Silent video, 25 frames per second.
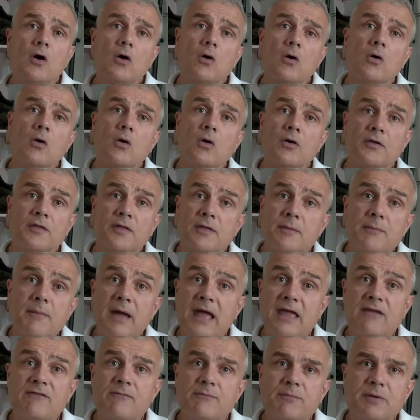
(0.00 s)
or there
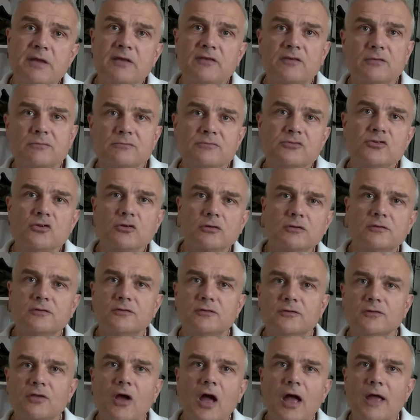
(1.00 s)
may even be some nut
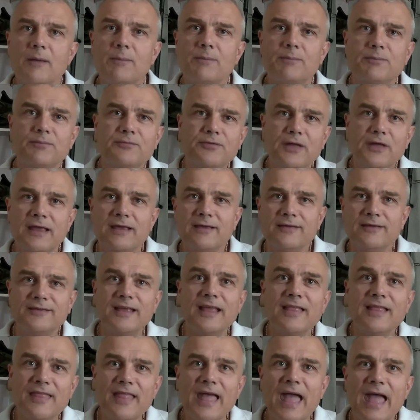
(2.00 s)
type things
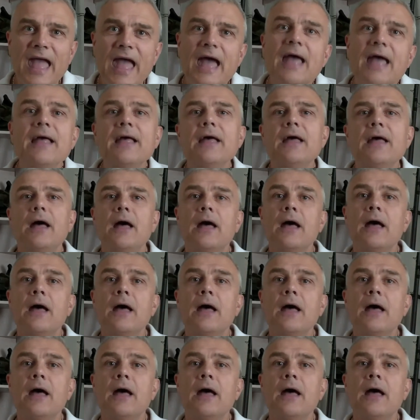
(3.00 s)
in there.